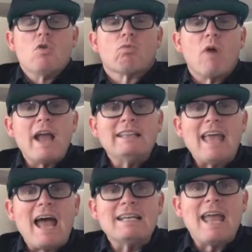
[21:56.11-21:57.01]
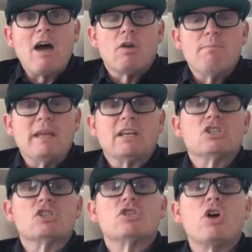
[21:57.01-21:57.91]
write that down,
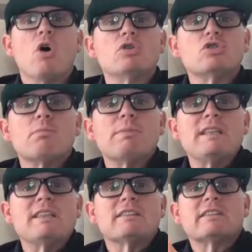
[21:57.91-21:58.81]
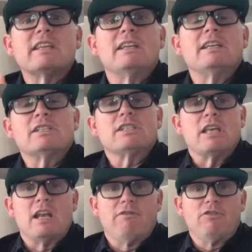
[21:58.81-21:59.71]
because those will be the things
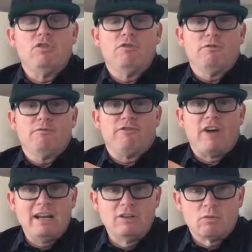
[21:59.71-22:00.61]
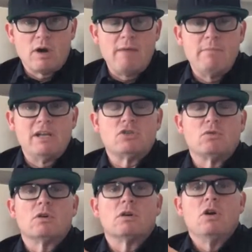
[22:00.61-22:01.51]
that if you find the right
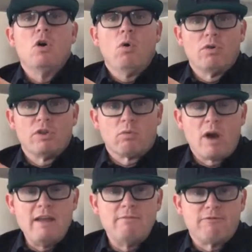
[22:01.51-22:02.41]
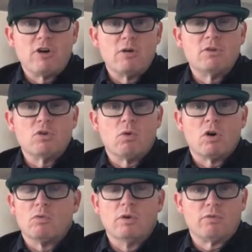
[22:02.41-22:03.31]
mentor or the right firm to
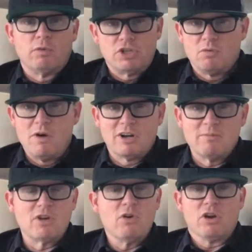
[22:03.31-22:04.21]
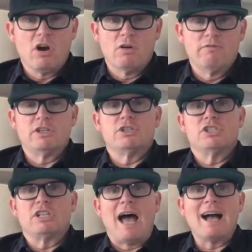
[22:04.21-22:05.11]
work with, which you're welcome to go to
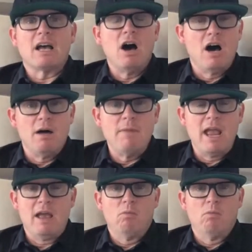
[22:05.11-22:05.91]
CardoneVentures.com and